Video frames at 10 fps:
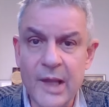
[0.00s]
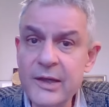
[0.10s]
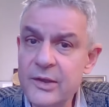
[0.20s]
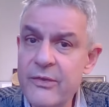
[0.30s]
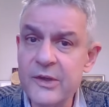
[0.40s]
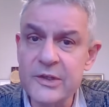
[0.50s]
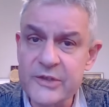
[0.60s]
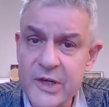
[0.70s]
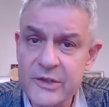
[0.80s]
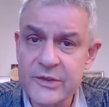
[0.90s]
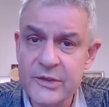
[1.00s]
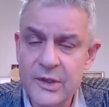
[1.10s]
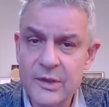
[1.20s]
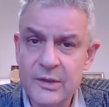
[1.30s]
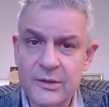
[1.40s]
1936,
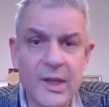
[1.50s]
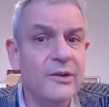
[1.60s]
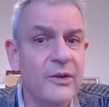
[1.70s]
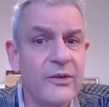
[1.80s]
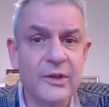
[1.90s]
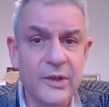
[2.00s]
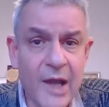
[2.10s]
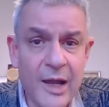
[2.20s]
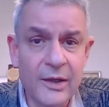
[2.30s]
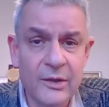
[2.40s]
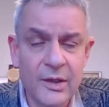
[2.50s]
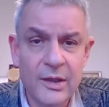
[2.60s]
1939,